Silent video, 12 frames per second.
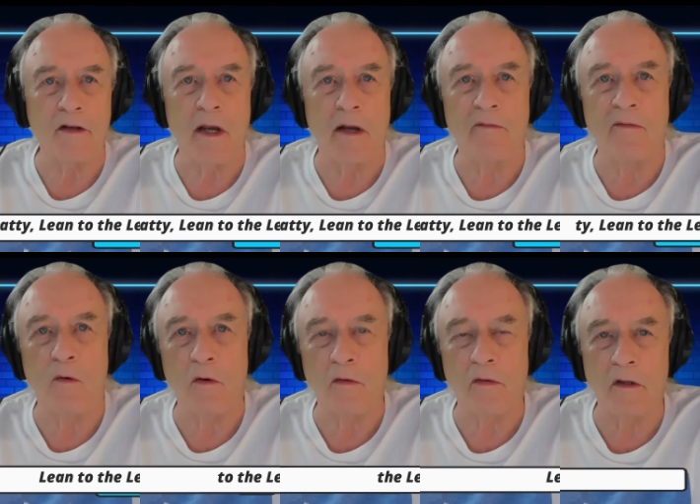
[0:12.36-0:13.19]
set
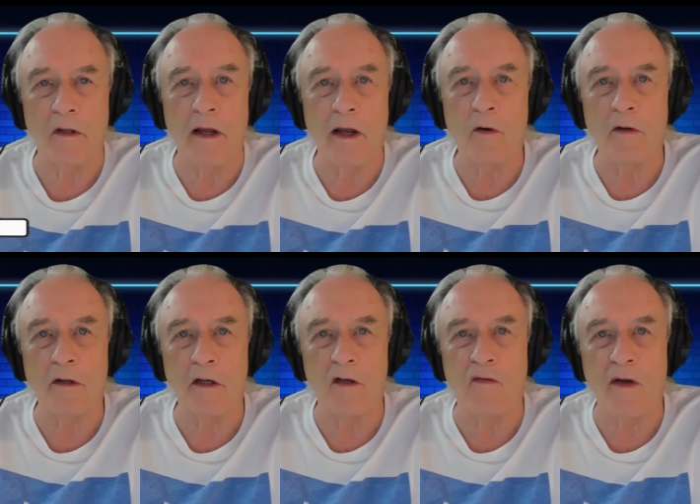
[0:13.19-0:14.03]
forth in the
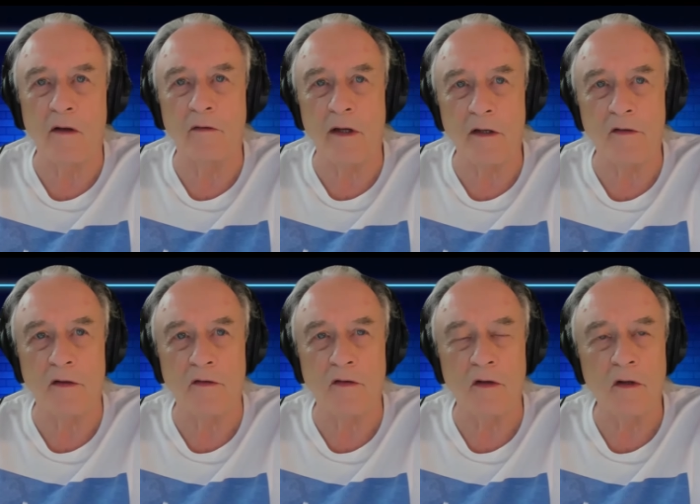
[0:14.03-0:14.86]
Heritage
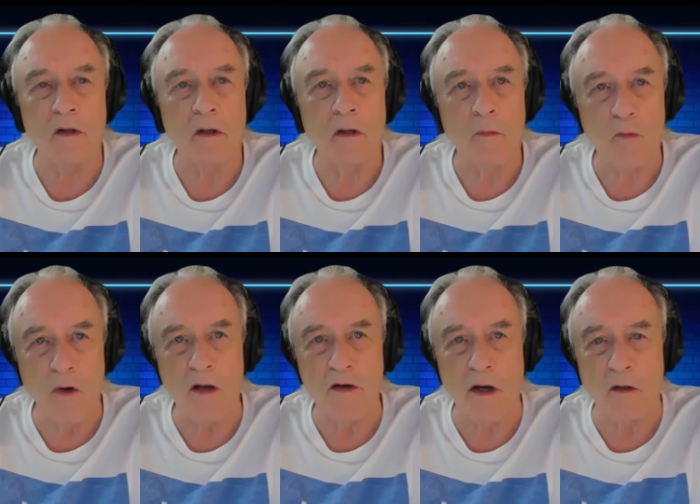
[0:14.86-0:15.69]
Foundation's
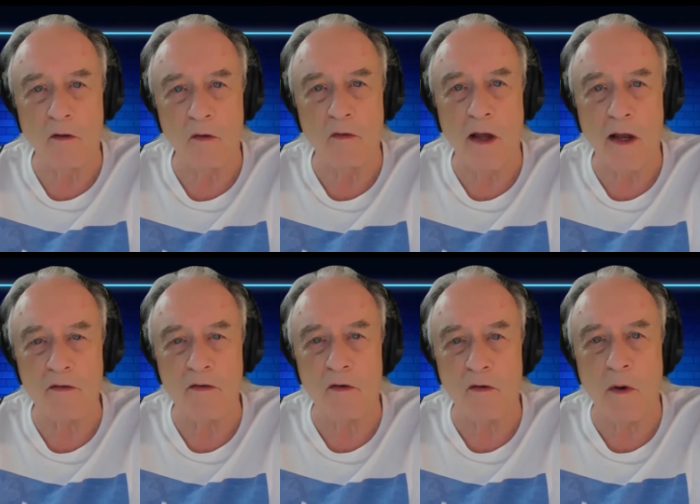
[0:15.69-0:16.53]
Project
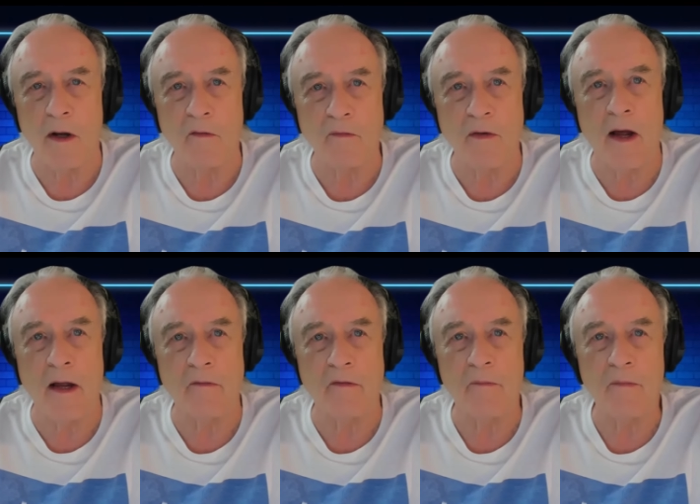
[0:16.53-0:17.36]

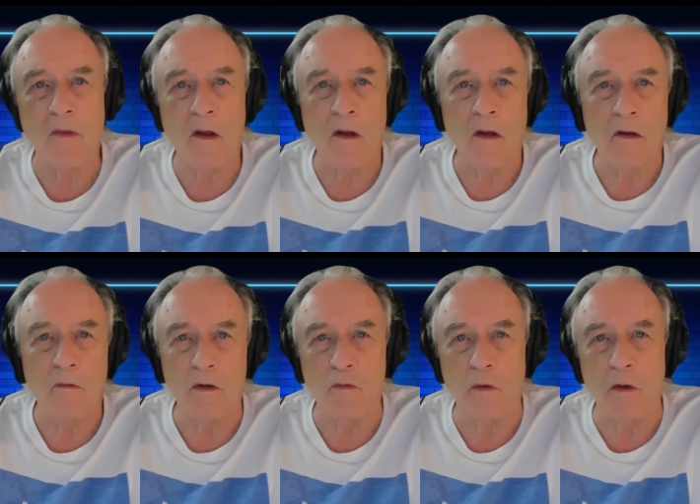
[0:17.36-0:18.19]
2025,
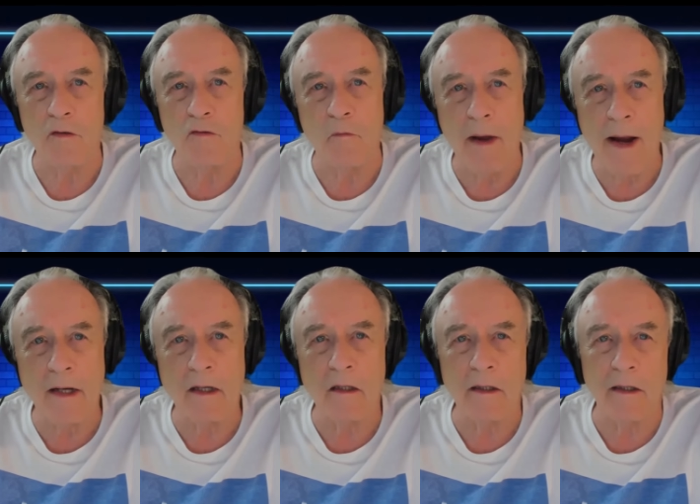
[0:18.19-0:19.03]
which would
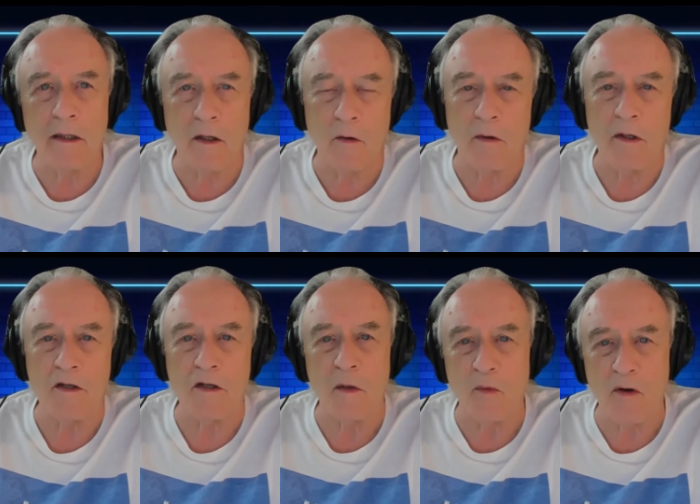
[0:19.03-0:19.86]
dramatically
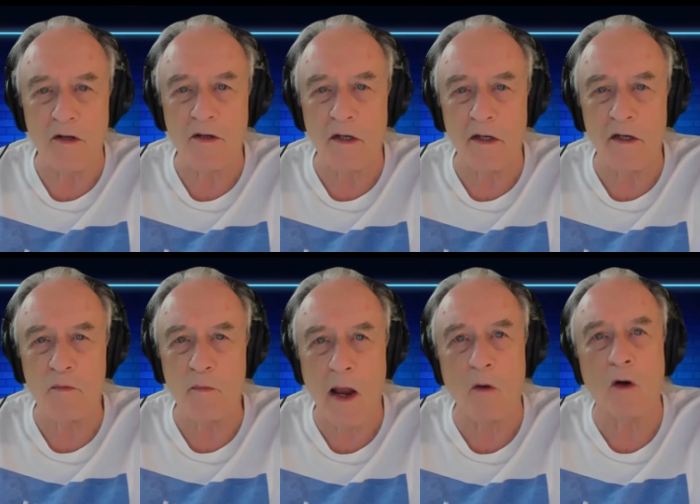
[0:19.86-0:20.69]
increase the president's
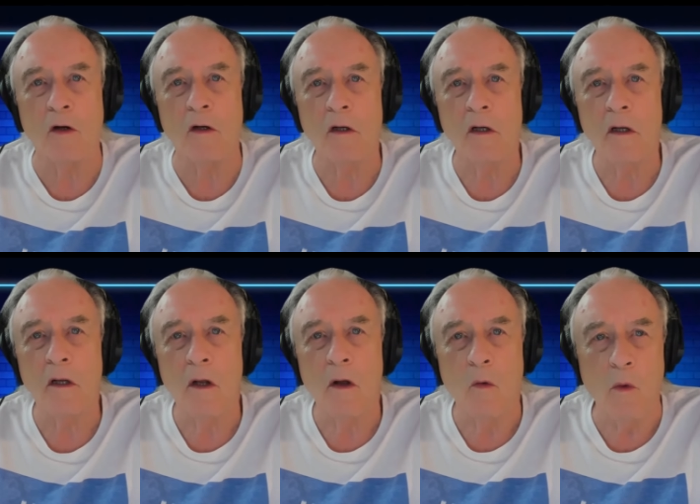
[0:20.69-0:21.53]
power
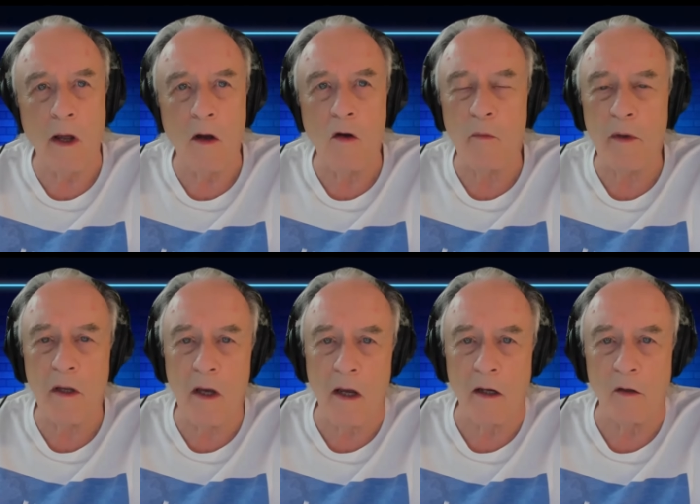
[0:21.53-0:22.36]
well
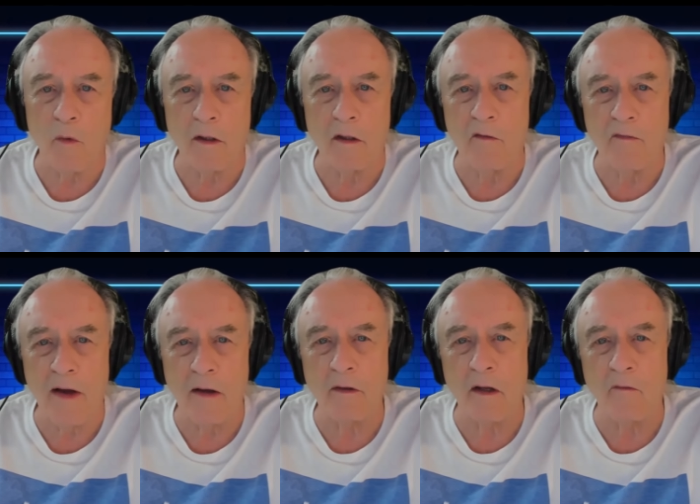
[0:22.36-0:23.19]
beyond what the
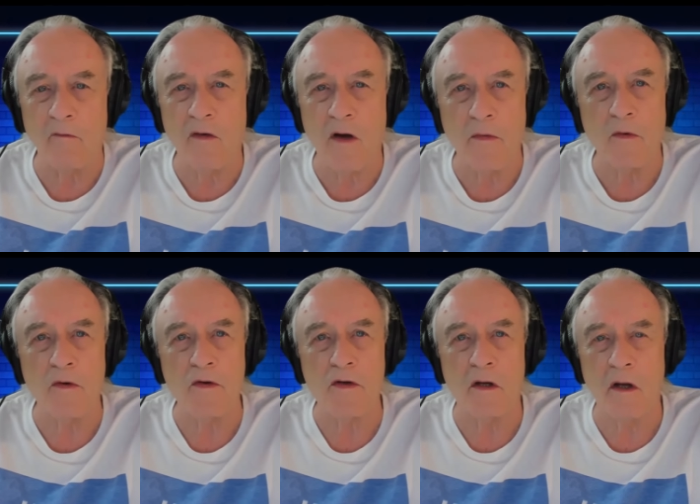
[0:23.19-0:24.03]
founding
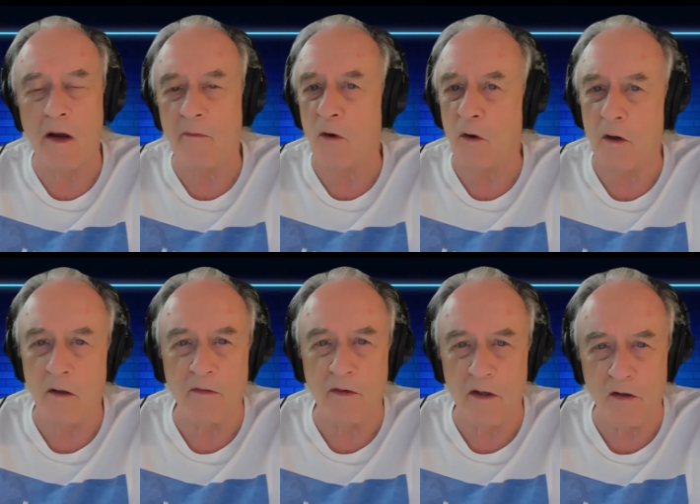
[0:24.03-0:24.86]
fathers ever
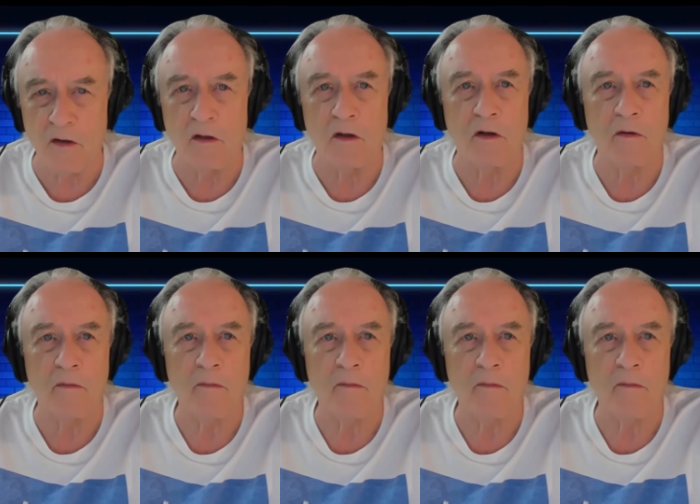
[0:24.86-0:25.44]
envisioned.